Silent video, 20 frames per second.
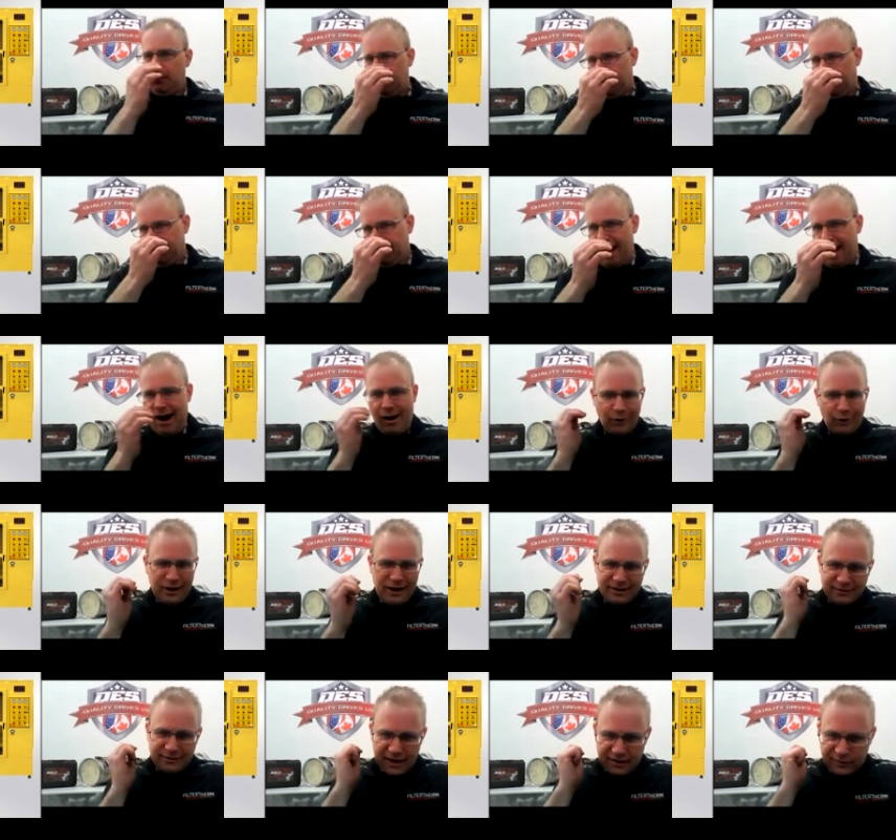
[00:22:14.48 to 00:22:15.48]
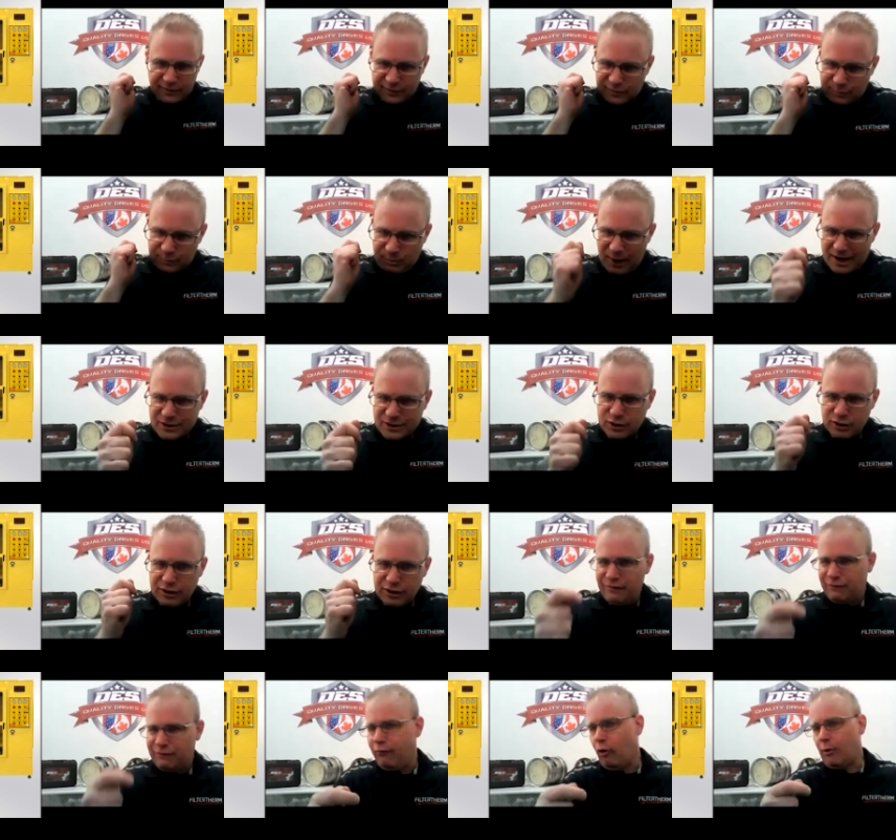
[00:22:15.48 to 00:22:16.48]
Now, it's a specially
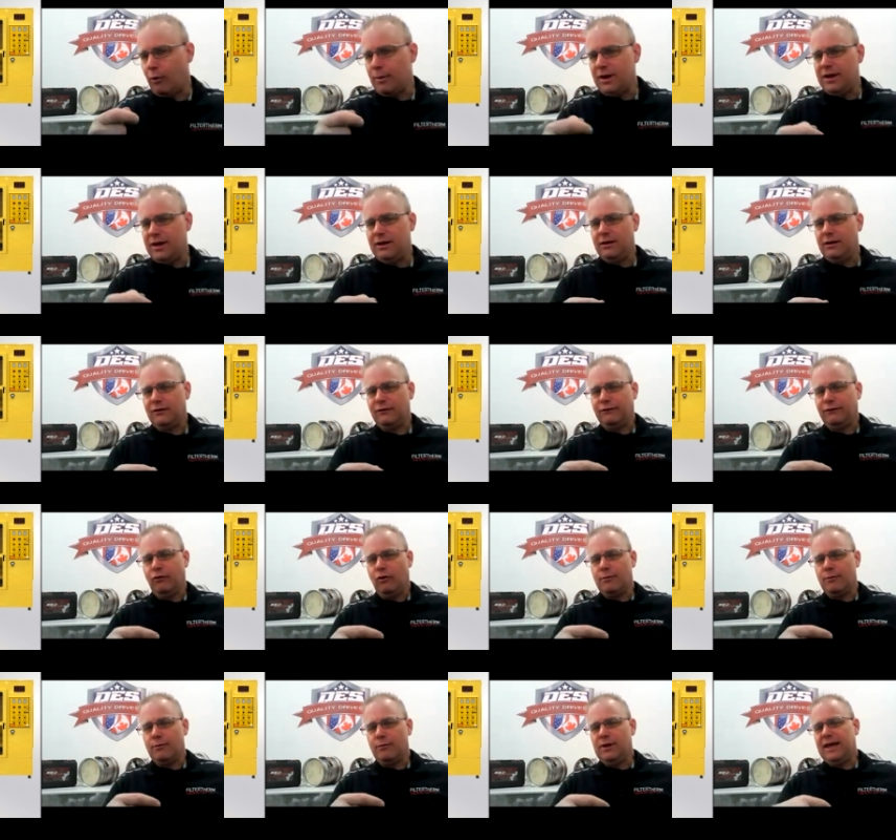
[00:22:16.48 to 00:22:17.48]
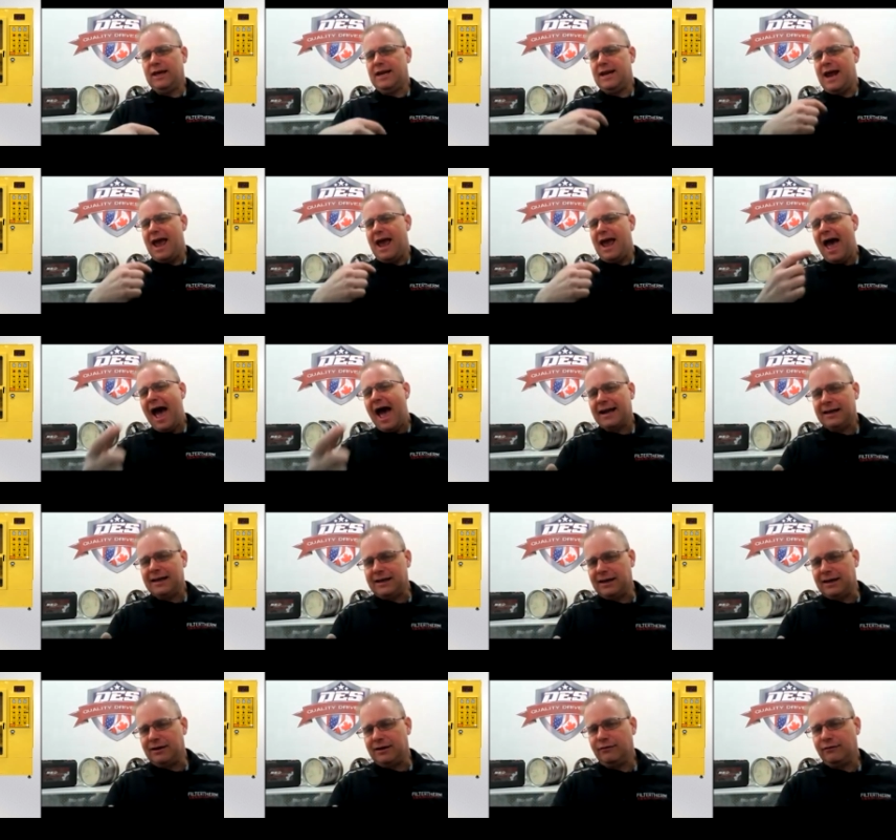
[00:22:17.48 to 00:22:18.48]
formulated
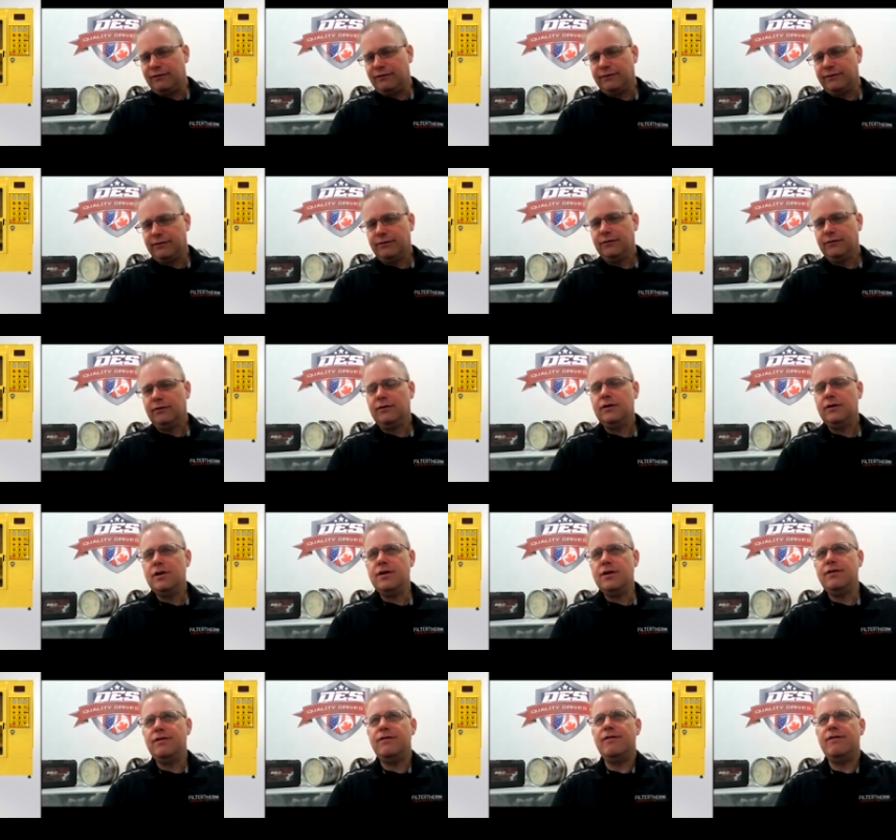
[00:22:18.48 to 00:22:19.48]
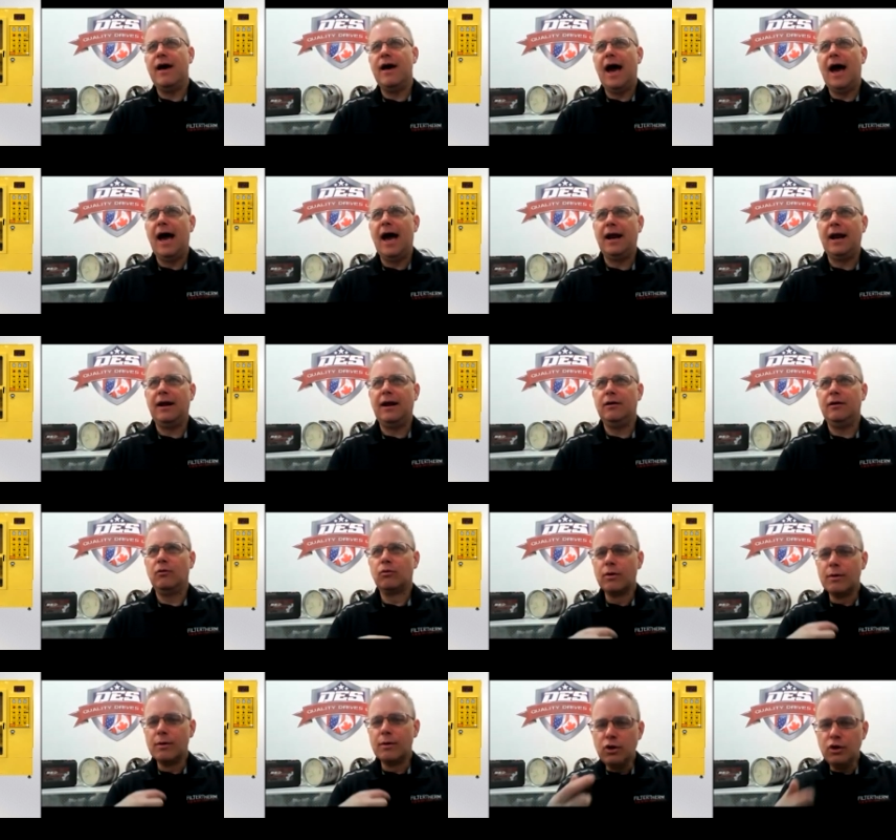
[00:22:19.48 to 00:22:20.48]
additive that
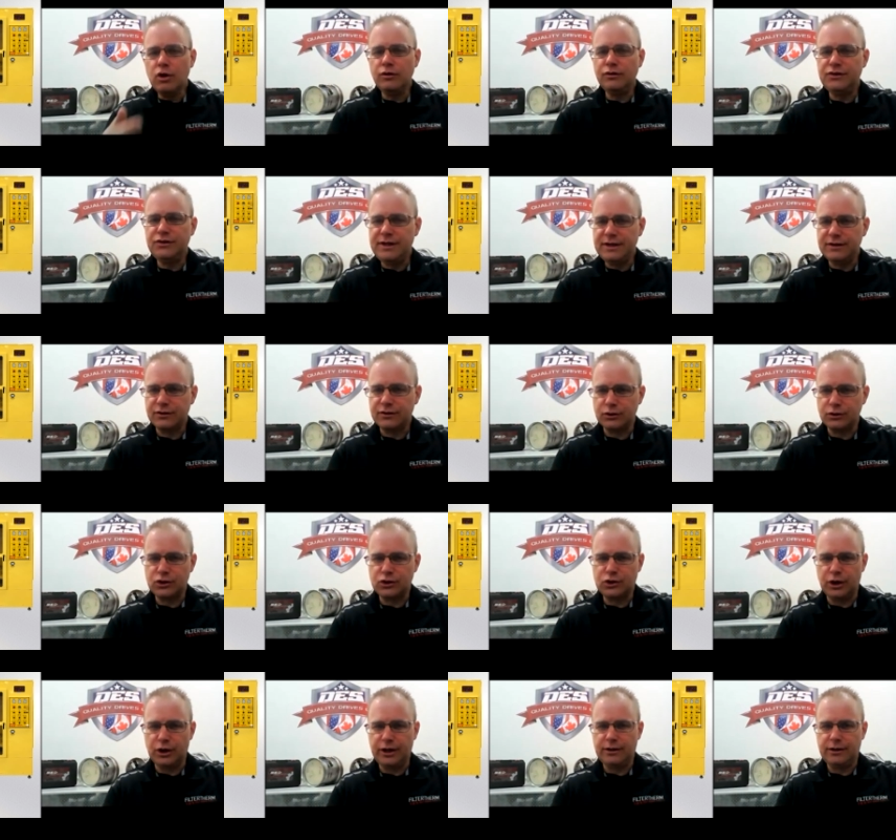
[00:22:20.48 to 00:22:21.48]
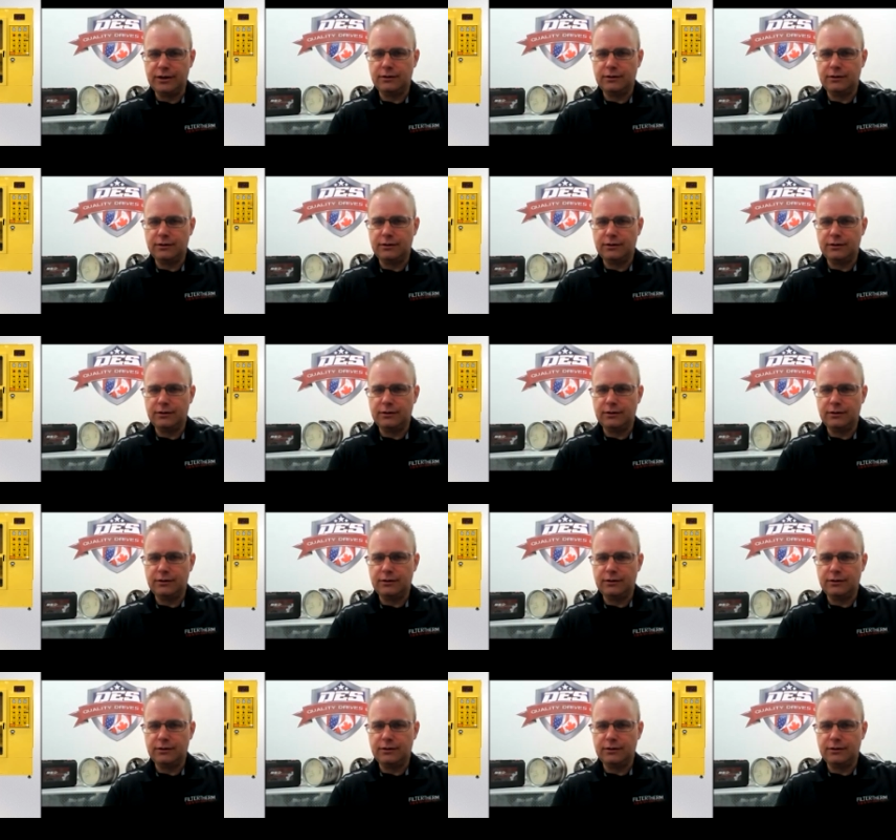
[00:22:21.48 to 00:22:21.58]
removes diesel soot